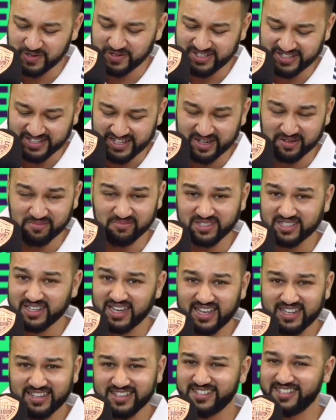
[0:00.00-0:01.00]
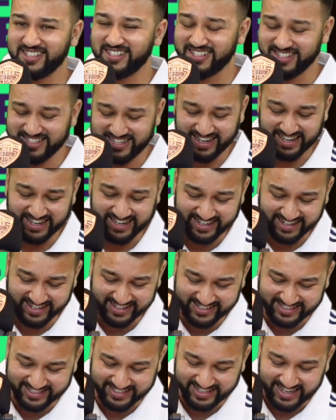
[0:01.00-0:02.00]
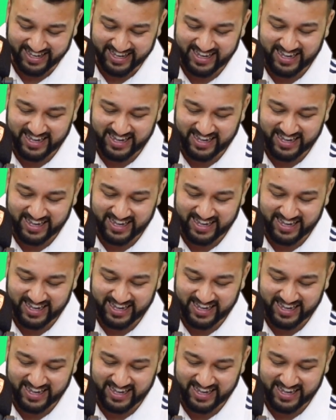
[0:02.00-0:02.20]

DMs stinks.